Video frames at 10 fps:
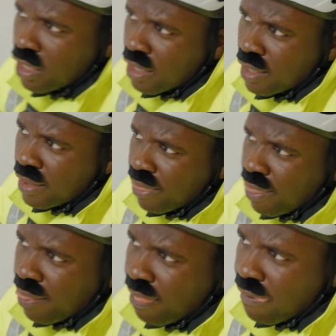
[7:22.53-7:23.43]
not
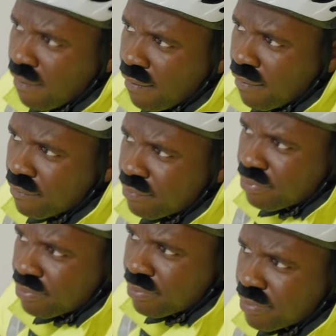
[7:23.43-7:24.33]
implying that. I'm
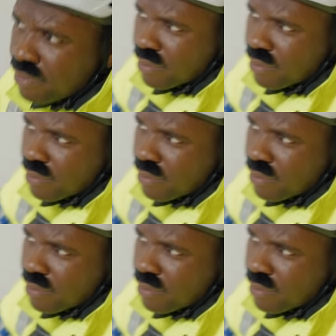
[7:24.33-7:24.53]
just